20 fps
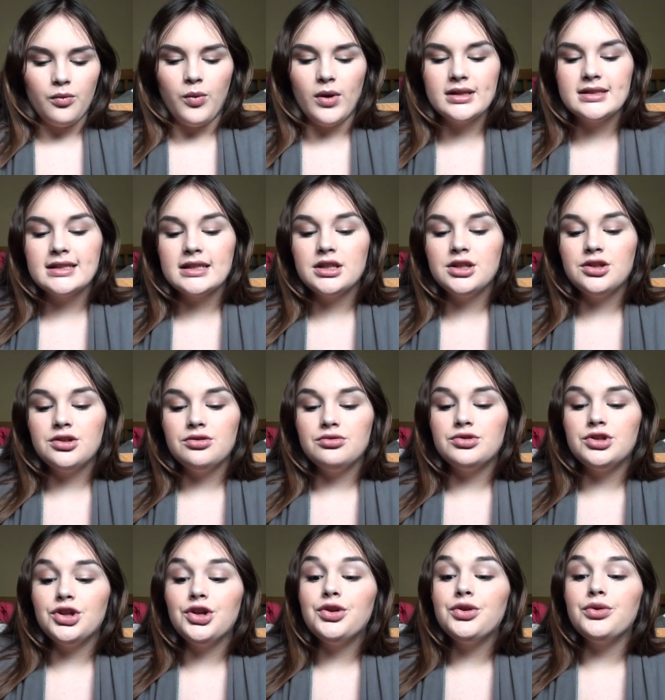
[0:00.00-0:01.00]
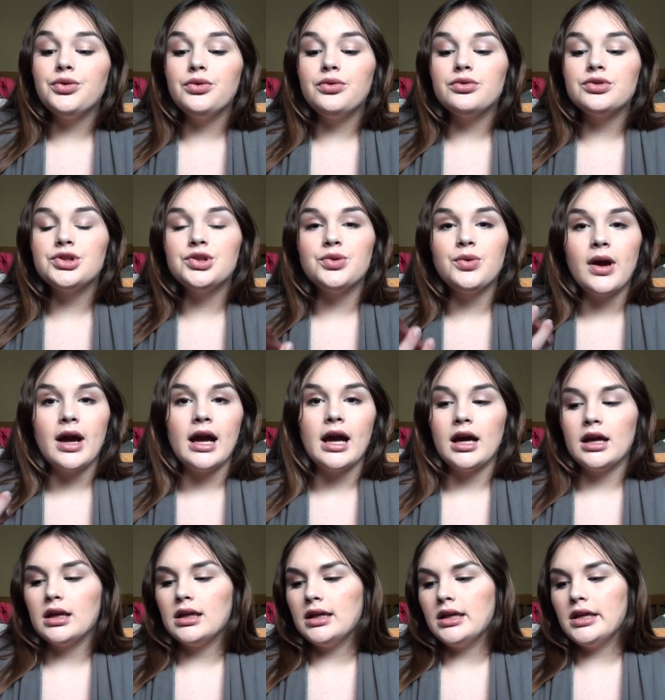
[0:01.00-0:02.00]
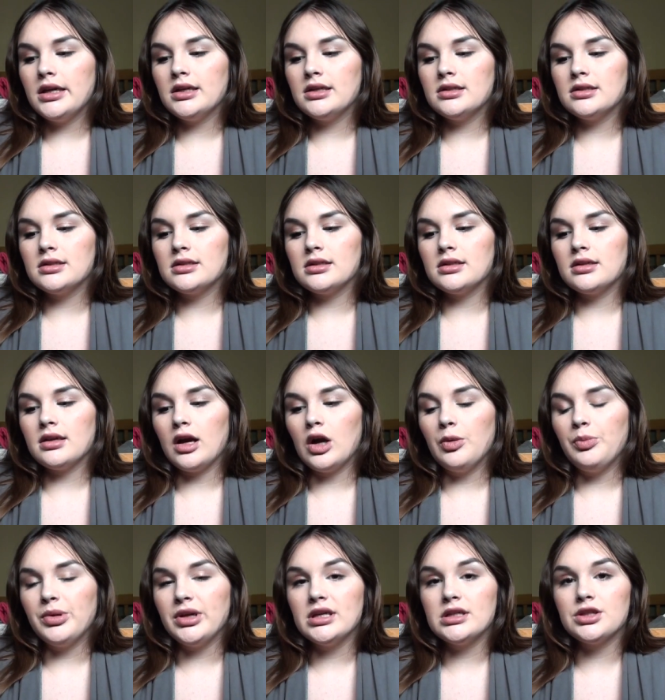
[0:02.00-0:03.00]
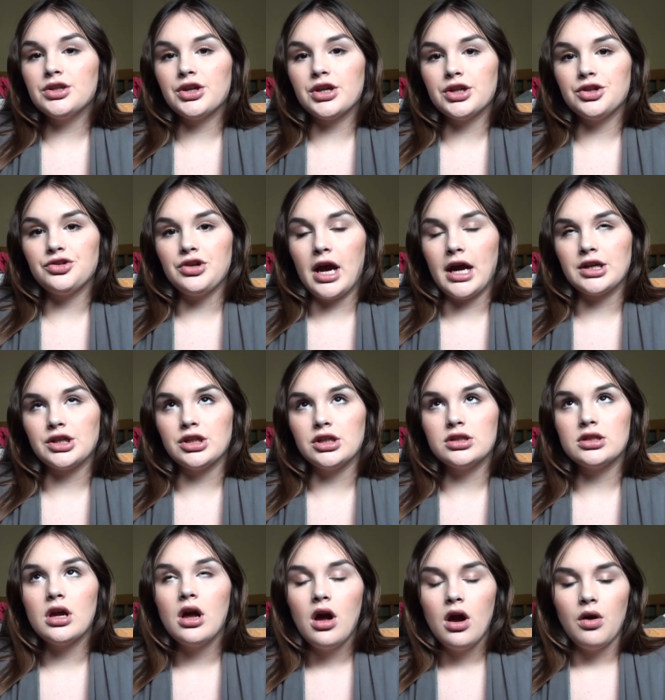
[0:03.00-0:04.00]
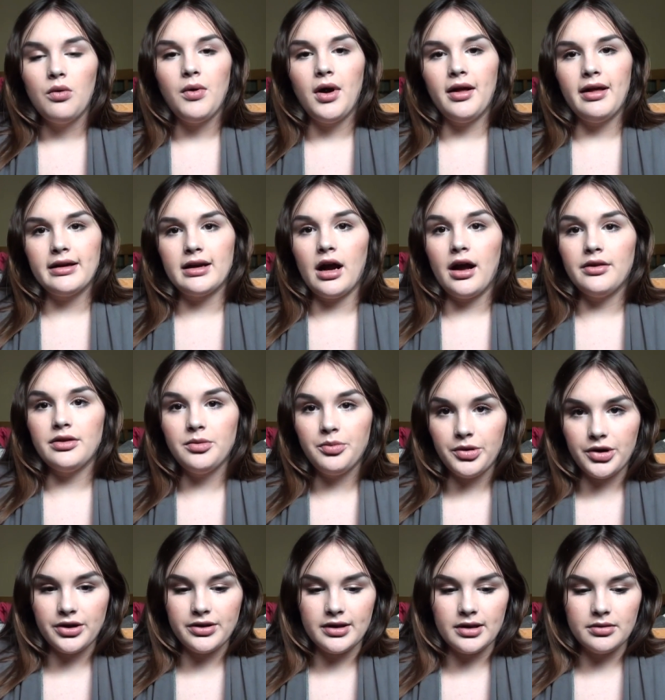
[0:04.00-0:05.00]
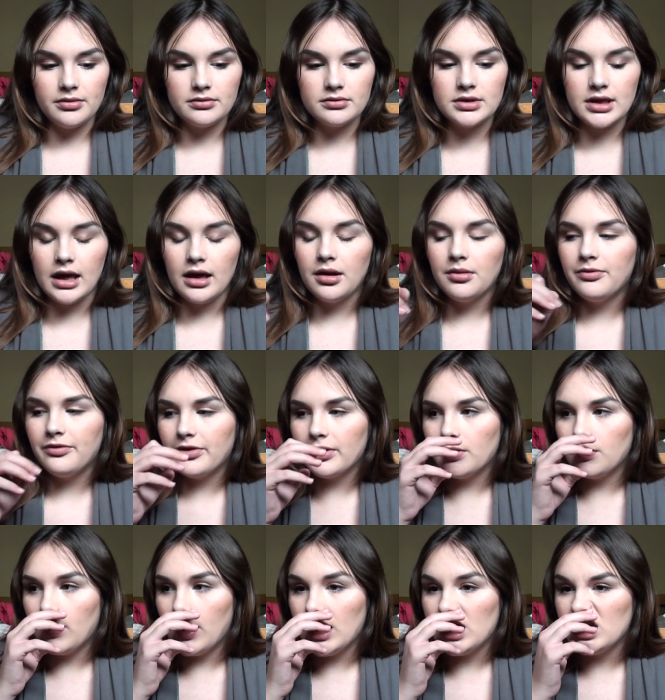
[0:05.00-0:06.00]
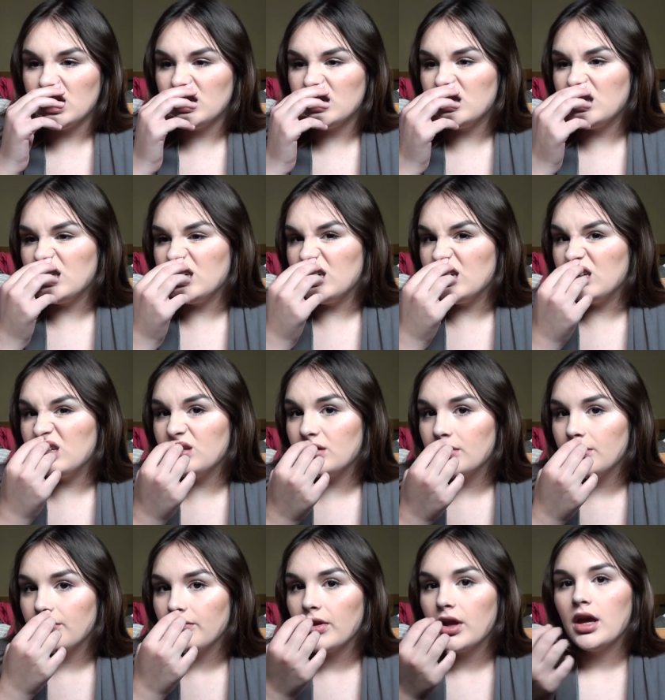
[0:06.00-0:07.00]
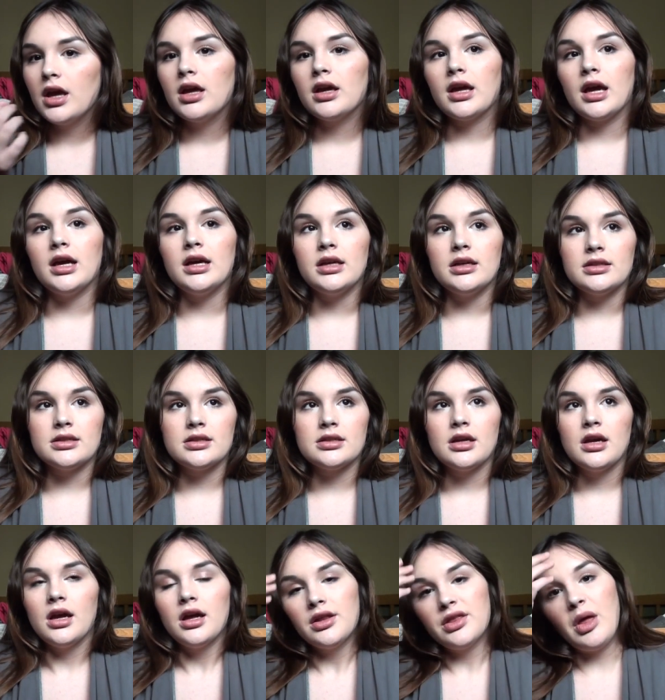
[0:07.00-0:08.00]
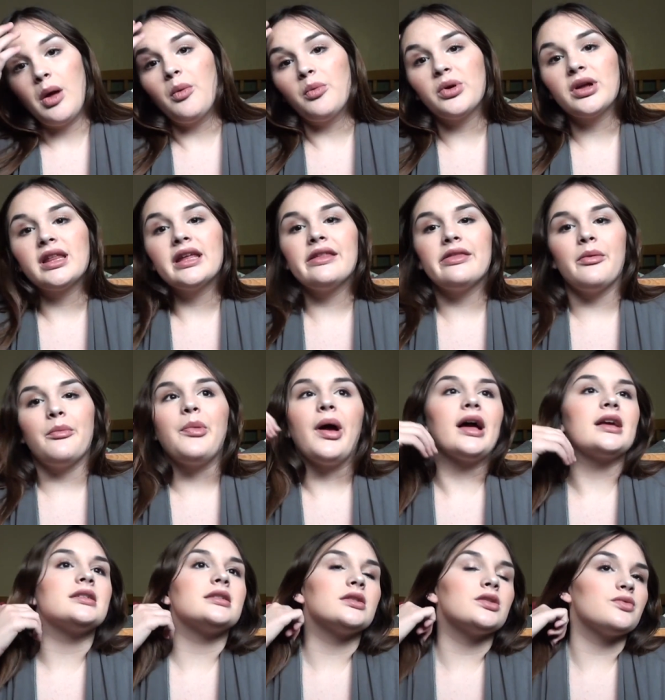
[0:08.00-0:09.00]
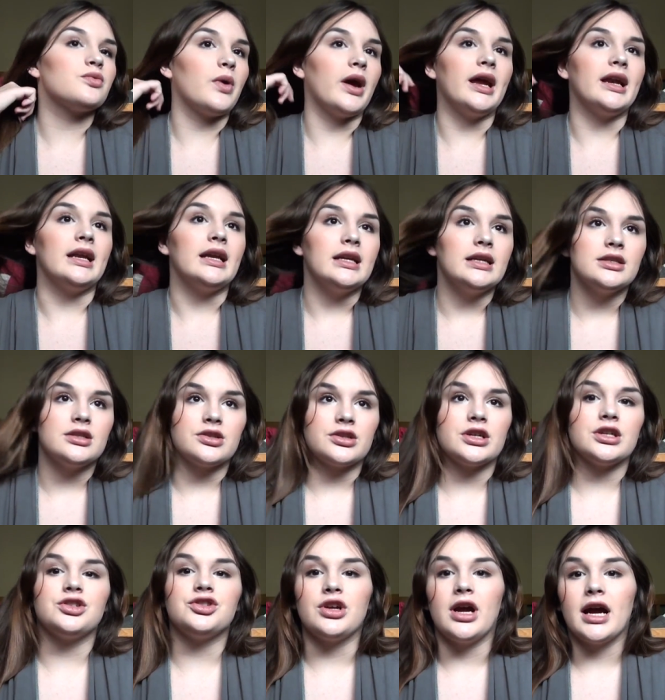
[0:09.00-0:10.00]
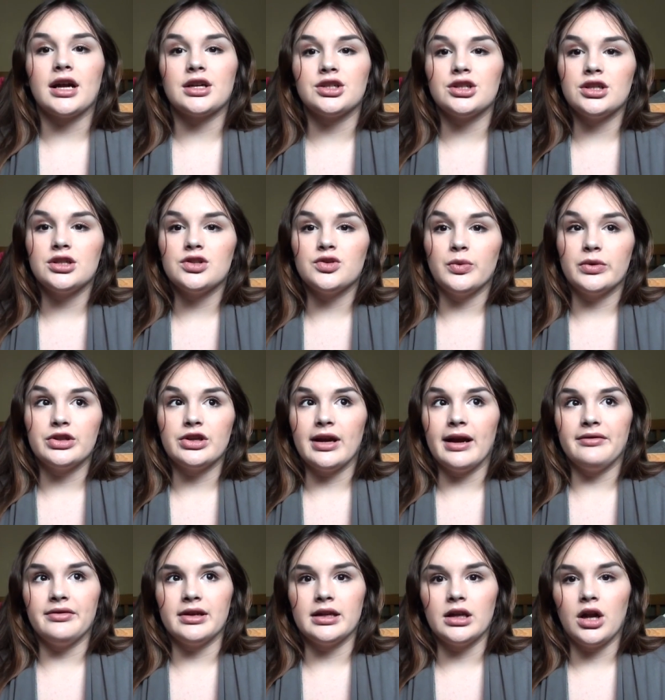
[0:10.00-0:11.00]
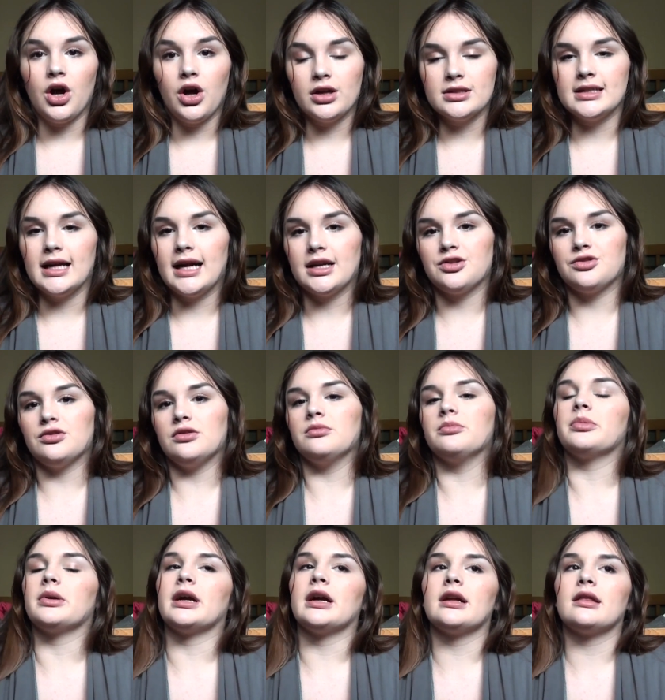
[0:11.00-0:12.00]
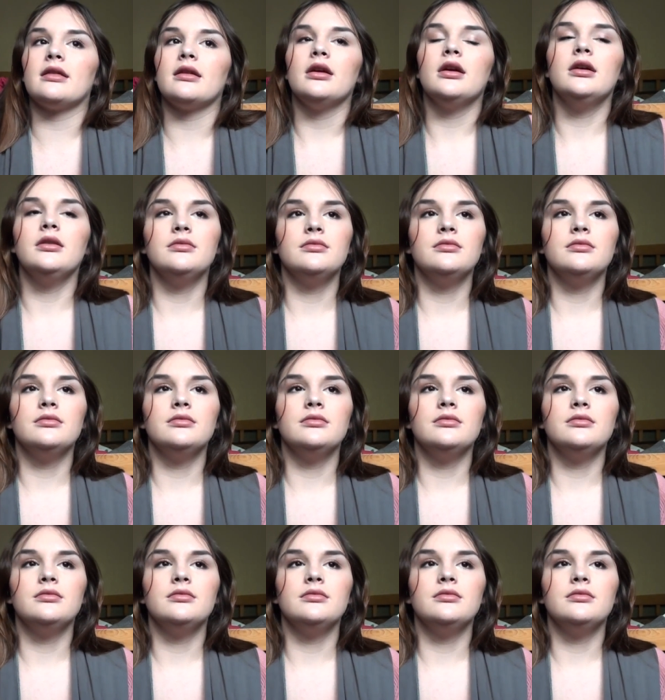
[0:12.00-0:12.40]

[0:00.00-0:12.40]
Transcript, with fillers: What did you do to ease help ease your contractions? Well, I got in the birthing tub for a while, uh, cause the really the best way to ease your contractions when you're having an all natural birth